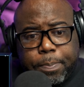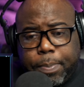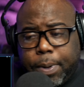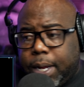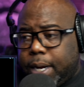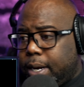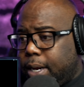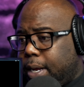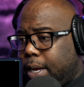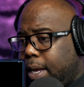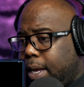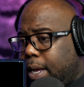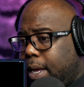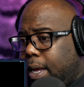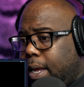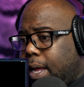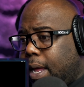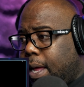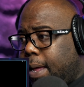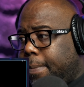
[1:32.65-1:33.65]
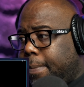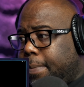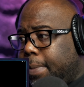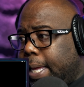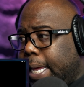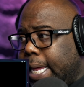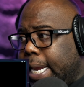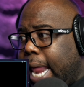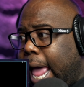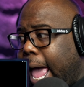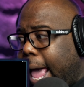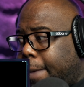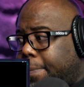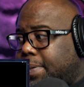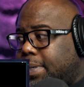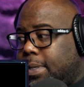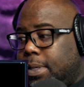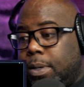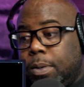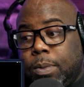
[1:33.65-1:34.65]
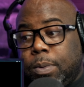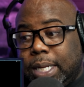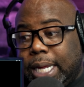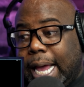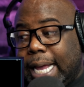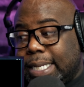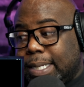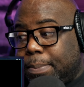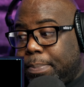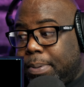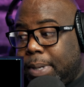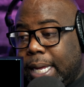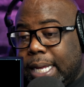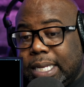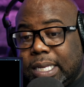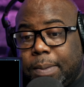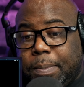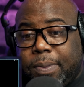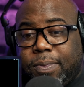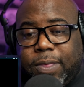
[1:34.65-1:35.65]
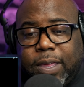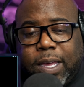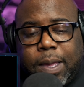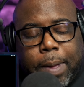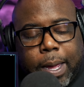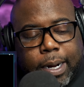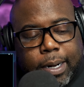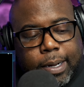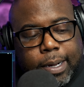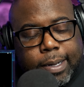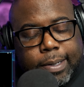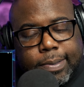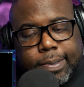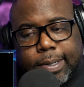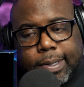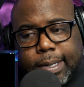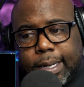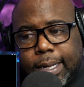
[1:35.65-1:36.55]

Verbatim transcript: But um, it absolutely has a place. I mean, think about it, guys.